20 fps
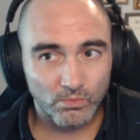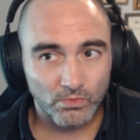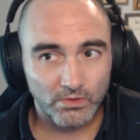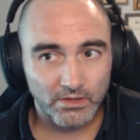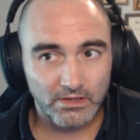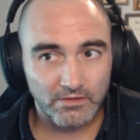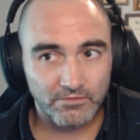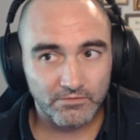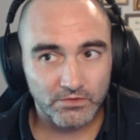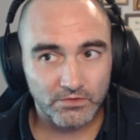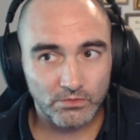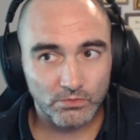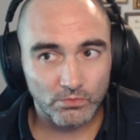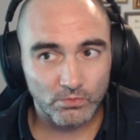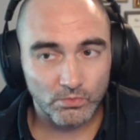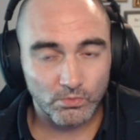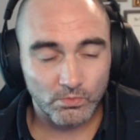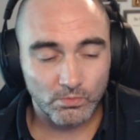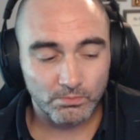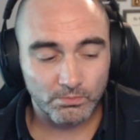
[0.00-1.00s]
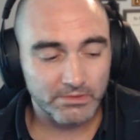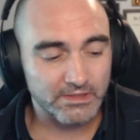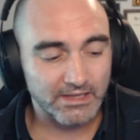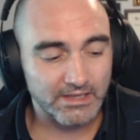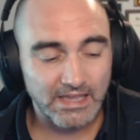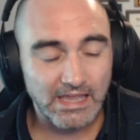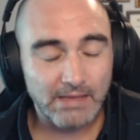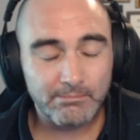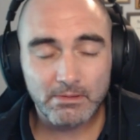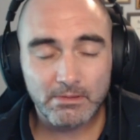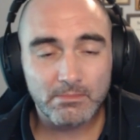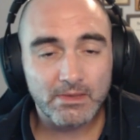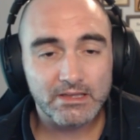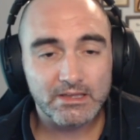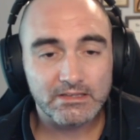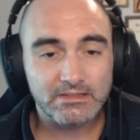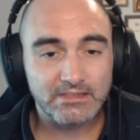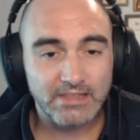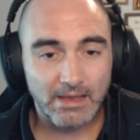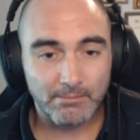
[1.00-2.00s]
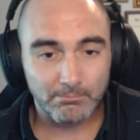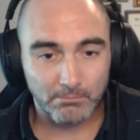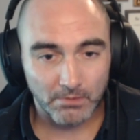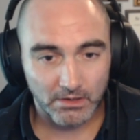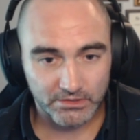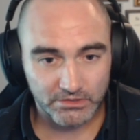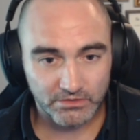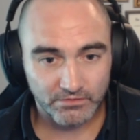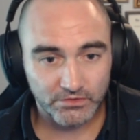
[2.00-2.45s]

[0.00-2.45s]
if you but they can't be making that much.